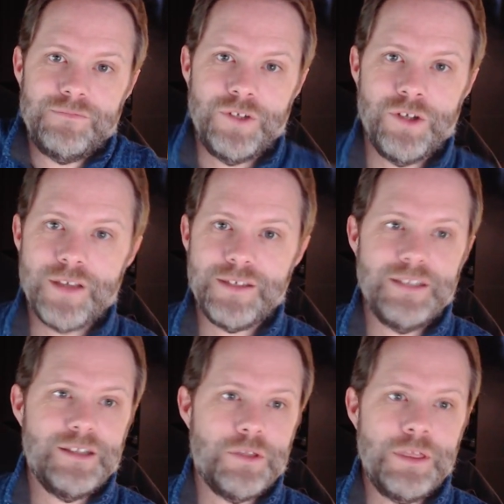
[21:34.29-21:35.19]
You're not sitting
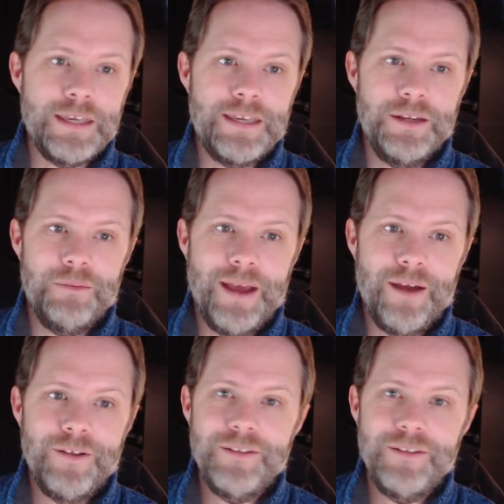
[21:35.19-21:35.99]
there thinking about it.